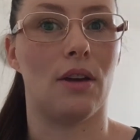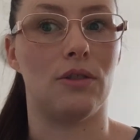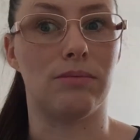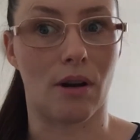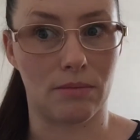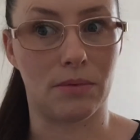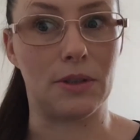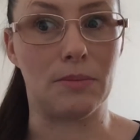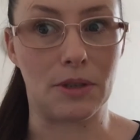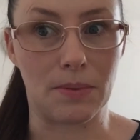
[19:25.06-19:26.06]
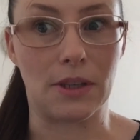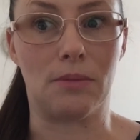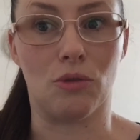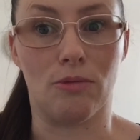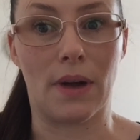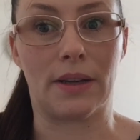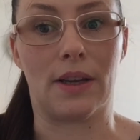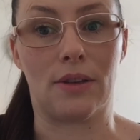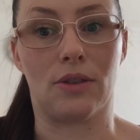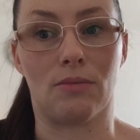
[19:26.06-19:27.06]
you'll probably be spending more
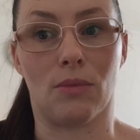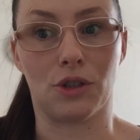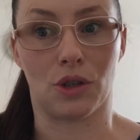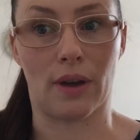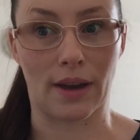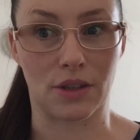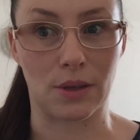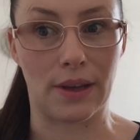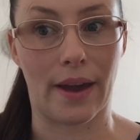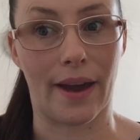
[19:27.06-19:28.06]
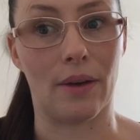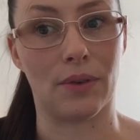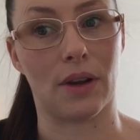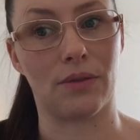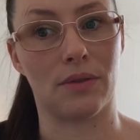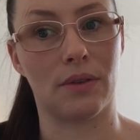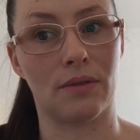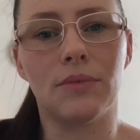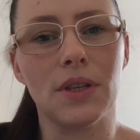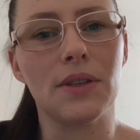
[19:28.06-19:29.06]
money than what you actually have. And
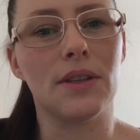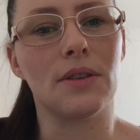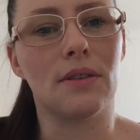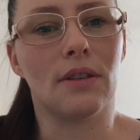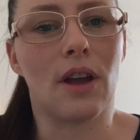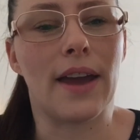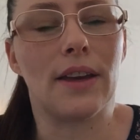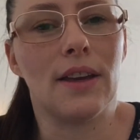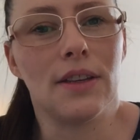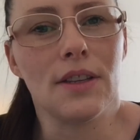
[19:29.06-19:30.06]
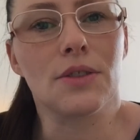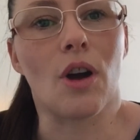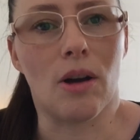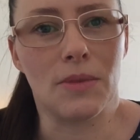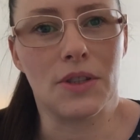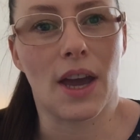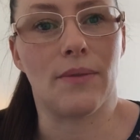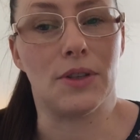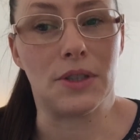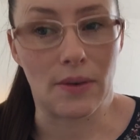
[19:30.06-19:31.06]
this isn't like, it is common to have
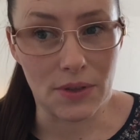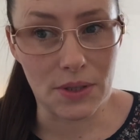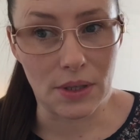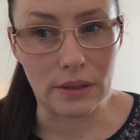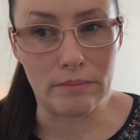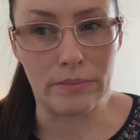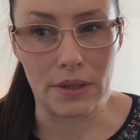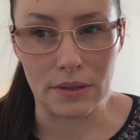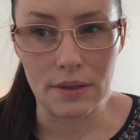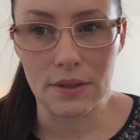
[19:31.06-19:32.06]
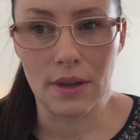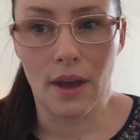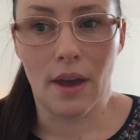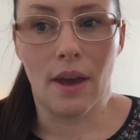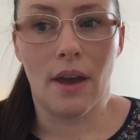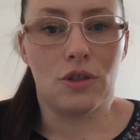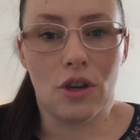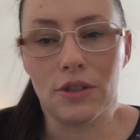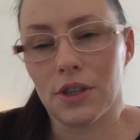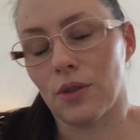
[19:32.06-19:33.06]
a deficit in business.
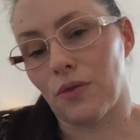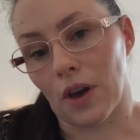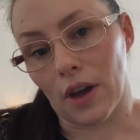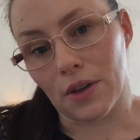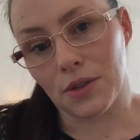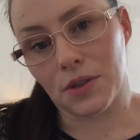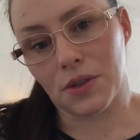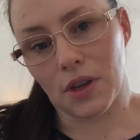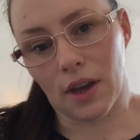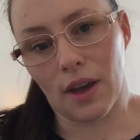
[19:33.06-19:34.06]
Usually the first